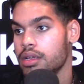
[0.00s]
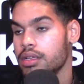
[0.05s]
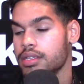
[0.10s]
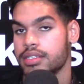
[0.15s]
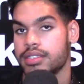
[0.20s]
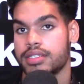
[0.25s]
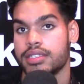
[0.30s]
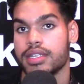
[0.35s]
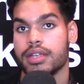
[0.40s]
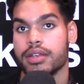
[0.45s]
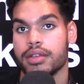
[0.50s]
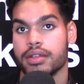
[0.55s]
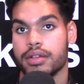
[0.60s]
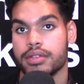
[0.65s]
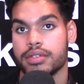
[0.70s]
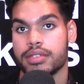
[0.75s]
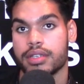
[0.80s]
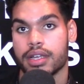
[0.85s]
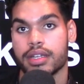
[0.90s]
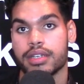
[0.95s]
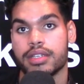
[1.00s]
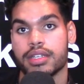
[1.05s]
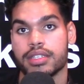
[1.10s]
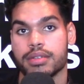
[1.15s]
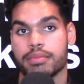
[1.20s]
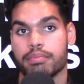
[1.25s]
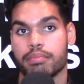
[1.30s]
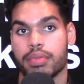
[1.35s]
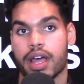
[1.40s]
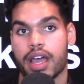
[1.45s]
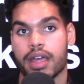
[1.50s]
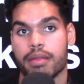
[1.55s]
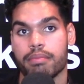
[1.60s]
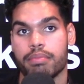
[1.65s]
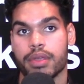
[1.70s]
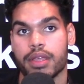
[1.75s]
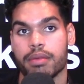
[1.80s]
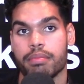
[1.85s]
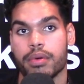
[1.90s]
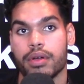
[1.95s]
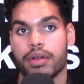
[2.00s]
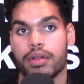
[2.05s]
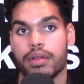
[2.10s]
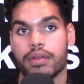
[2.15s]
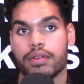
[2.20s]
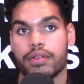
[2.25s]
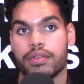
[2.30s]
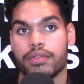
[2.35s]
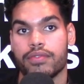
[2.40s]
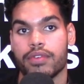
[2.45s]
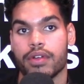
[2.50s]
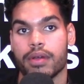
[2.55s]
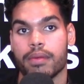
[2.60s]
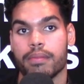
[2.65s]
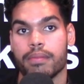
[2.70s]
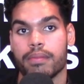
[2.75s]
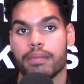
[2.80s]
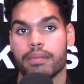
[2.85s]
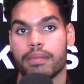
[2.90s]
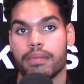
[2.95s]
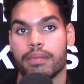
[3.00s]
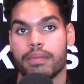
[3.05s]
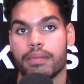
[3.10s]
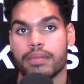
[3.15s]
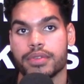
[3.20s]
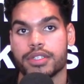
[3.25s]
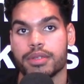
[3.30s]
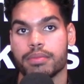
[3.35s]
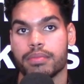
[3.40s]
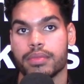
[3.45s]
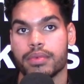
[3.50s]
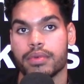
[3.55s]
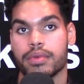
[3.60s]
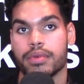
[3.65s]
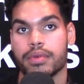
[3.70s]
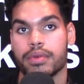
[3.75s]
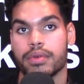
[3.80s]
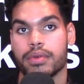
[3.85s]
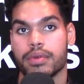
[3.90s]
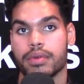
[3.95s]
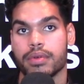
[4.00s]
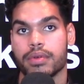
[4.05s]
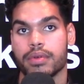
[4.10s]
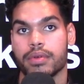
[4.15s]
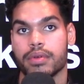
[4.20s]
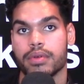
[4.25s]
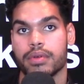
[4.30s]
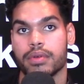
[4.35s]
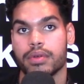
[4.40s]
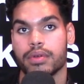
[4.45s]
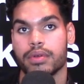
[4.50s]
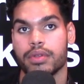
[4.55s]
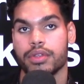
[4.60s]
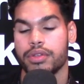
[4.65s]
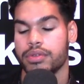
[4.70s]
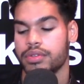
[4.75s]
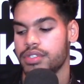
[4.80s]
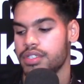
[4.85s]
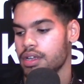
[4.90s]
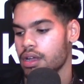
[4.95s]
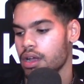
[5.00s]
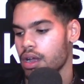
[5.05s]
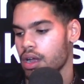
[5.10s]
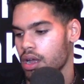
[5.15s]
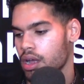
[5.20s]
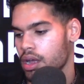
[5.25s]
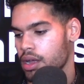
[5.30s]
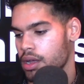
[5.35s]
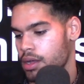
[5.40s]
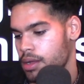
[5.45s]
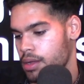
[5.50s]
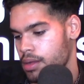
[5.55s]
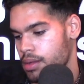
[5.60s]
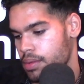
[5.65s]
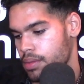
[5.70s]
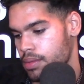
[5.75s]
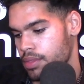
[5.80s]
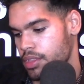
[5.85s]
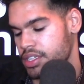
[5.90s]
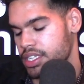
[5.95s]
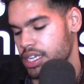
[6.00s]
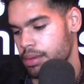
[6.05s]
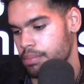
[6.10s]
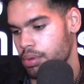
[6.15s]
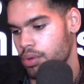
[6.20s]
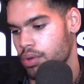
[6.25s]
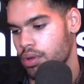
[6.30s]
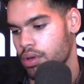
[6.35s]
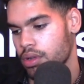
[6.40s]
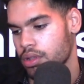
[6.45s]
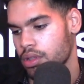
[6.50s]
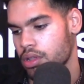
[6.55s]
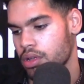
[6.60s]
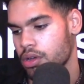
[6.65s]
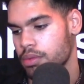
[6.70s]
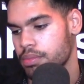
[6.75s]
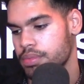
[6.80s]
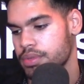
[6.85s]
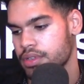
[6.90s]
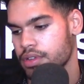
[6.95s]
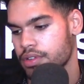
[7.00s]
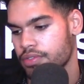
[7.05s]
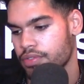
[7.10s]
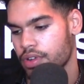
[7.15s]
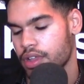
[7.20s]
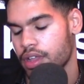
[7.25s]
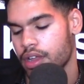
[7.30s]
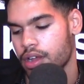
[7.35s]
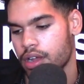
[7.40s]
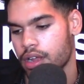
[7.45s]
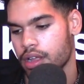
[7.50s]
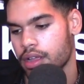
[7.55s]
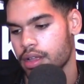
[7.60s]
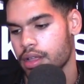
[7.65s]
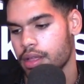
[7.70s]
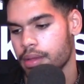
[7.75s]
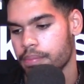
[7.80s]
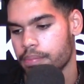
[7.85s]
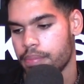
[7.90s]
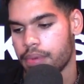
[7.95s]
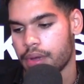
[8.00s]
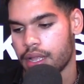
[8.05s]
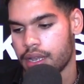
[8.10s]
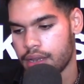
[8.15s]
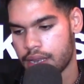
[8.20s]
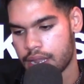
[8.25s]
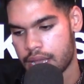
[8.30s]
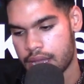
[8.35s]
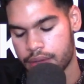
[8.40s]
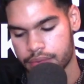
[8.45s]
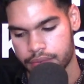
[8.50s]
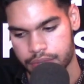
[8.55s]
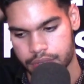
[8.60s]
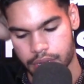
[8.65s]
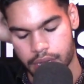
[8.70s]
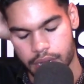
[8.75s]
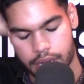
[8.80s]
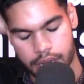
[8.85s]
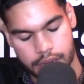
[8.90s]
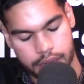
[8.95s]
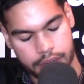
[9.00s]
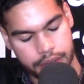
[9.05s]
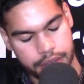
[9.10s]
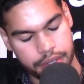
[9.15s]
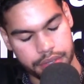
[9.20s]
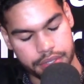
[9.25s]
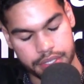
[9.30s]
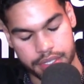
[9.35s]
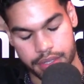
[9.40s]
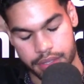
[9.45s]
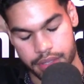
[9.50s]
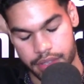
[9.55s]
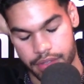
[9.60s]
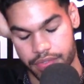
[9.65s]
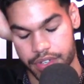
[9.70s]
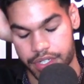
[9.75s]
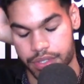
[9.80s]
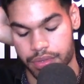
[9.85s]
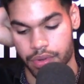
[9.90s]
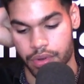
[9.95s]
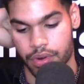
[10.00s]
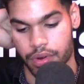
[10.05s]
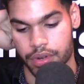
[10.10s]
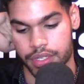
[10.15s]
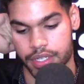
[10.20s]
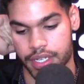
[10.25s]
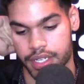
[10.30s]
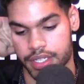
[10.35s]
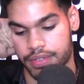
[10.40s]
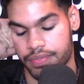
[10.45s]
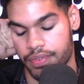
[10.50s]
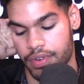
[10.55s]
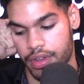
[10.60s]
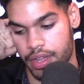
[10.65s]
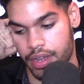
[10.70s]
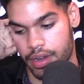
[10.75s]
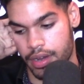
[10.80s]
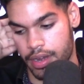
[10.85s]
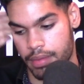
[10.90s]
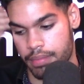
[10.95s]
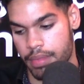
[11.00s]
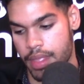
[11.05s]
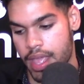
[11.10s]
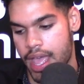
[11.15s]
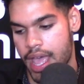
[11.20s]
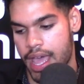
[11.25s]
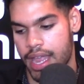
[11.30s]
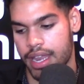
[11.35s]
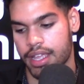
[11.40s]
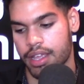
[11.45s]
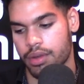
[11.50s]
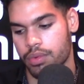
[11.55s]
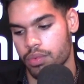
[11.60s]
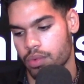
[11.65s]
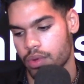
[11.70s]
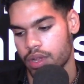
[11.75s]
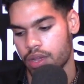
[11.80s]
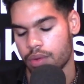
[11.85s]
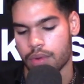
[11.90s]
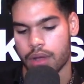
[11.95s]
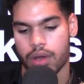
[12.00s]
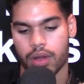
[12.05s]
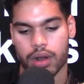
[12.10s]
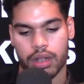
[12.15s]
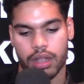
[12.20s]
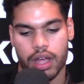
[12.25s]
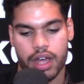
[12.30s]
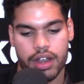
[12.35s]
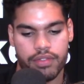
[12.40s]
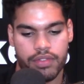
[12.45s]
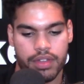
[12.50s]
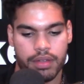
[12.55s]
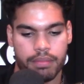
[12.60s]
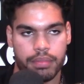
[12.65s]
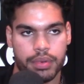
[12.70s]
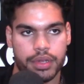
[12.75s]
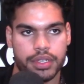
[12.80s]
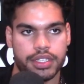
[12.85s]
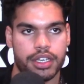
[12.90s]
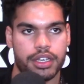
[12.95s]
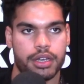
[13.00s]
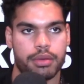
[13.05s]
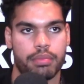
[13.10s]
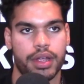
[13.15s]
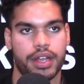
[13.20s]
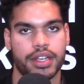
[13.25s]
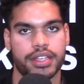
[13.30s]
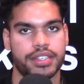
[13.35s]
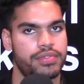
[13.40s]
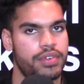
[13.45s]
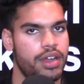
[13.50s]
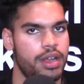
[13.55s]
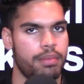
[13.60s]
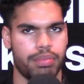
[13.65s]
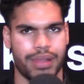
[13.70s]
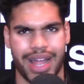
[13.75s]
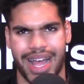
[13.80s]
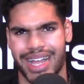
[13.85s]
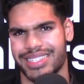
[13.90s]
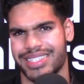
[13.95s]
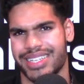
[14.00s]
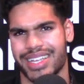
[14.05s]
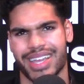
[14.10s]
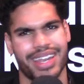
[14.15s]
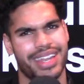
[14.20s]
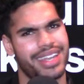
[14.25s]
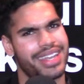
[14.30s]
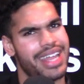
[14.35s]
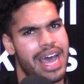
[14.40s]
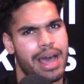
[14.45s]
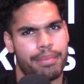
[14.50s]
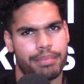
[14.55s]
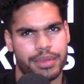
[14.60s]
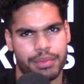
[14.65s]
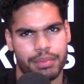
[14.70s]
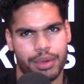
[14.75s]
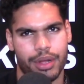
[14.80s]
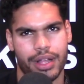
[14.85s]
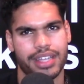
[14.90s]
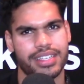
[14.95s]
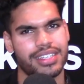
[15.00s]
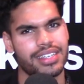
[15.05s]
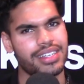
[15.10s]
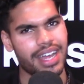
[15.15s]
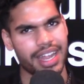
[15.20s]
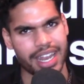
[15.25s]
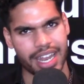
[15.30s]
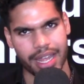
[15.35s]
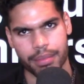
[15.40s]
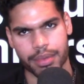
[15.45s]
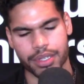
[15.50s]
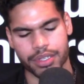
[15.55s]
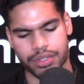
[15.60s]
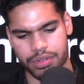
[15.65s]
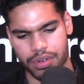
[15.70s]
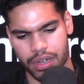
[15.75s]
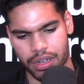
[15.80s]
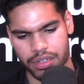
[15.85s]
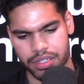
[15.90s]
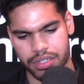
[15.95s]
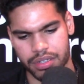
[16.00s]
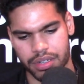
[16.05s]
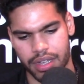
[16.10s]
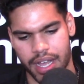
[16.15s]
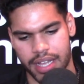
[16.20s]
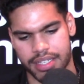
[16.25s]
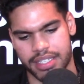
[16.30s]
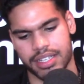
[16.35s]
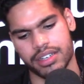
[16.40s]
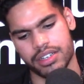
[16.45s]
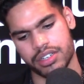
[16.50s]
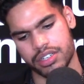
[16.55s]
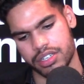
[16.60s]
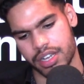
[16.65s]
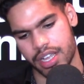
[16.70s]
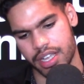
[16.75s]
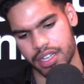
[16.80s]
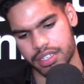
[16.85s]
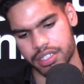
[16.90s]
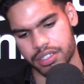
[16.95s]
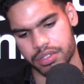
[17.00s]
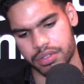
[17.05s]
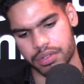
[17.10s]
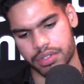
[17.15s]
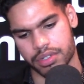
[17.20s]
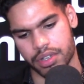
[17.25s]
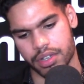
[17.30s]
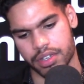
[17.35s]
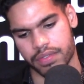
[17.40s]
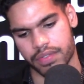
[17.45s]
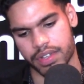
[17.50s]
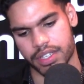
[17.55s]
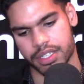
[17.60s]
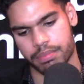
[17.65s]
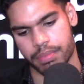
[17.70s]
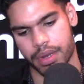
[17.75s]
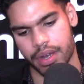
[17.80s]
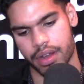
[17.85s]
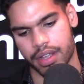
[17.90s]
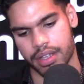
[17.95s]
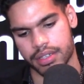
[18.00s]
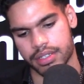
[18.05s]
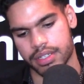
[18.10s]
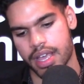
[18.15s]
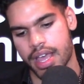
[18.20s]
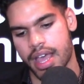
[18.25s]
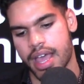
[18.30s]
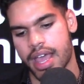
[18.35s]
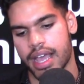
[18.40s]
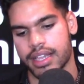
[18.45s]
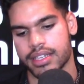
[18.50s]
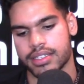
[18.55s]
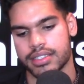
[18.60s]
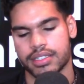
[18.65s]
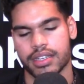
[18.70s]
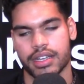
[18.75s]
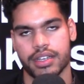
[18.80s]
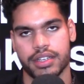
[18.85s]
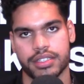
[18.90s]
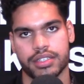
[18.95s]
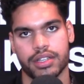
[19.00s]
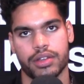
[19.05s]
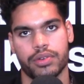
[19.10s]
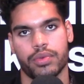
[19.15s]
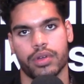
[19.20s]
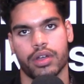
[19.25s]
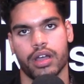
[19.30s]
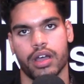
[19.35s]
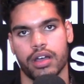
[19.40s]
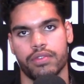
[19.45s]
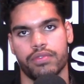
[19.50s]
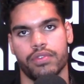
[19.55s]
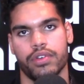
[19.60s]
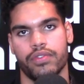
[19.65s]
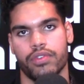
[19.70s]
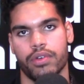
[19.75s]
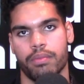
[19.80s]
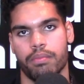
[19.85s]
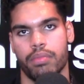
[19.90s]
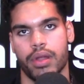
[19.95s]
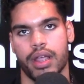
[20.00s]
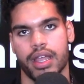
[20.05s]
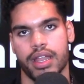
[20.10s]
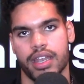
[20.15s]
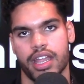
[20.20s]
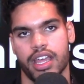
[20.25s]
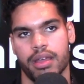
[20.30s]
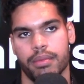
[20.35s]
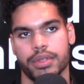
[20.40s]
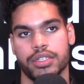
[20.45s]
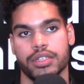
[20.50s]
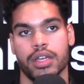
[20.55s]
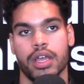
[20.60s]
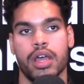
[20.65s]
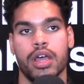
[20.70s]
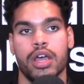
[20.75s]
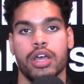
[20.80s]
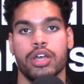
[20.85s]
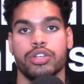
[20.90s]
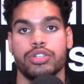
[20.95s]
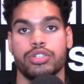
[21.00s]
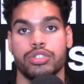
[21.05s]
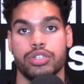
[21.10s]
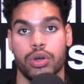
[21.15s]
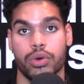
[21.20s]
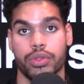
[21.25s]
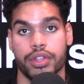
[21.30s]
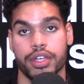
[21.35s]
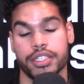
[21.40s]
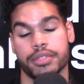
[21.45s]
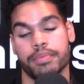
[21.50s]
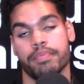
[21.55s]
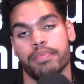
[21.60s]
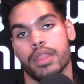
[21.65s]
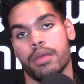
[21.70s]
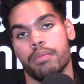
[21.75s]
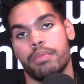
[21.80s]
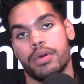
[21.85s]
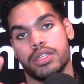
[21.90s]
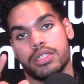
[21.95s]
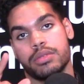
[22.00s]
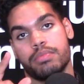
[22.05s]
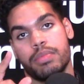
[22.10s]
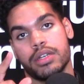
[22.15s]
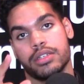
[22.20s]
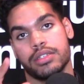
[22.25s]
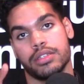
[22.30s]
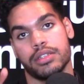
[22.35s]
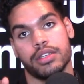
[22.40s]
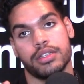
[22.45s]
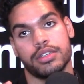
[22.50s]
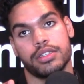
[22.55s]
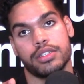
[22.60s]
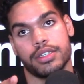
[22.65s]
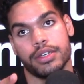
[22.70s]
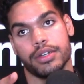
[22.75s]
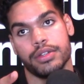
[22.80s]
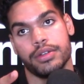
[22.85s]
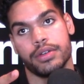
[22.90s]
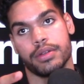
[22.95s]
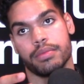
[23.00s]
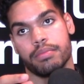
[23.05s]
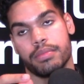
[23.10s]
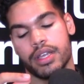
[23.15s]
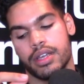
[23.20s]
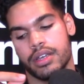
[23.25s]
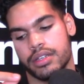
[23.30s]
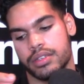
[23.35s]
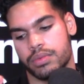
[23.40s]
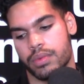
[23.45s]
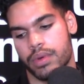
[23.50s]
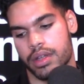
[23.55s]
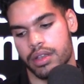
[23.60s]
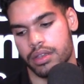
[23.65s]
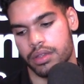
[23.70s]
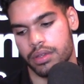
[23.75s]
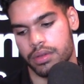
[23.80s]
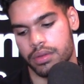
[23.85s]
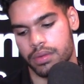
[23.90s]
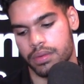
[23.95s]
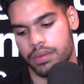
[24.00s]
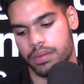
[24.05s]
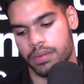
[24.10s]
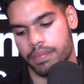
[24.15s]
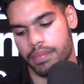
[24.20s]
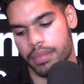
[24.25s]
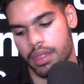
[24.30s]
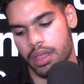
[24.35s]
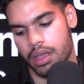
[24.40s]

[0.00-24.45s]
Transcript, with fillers: signals like it does in blind people from uh, using uh, the temporal lobes for hearing, but now uh, using the visual cortex for hearing. And it can reroute a lot of inputs, and your brain is very plastic and adaptable. It's a dynamic structure, you guys. It can change as a result of experience. And studies on recovery from brain damage show this, but especially in children, because when you